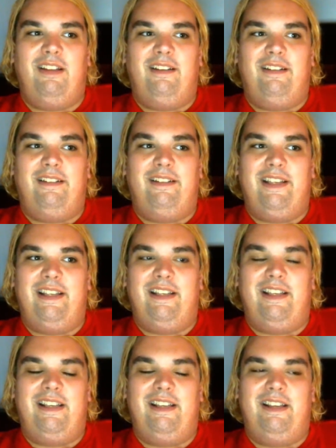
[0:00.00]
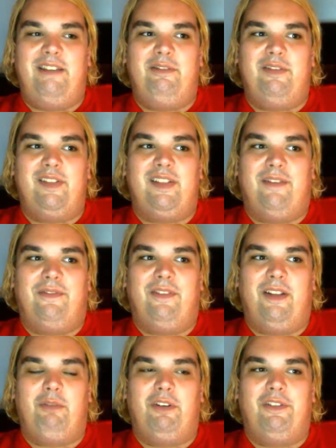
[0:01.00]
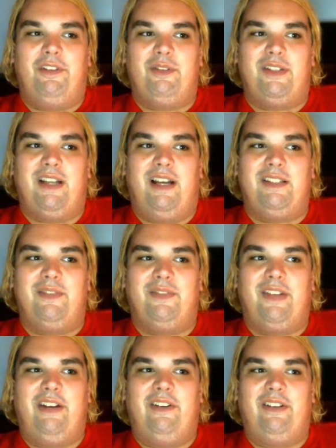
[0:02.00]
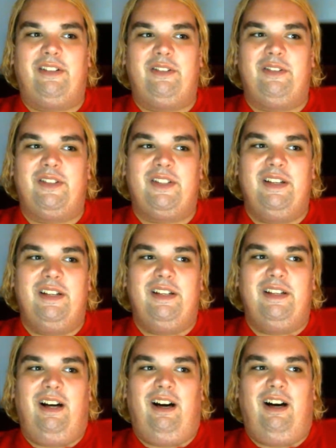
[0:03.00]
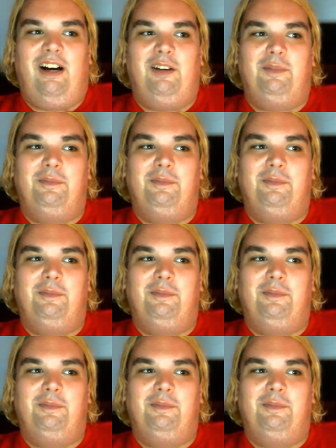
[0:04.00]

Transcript: he, he, was definitely one of those kinds of characters. Um,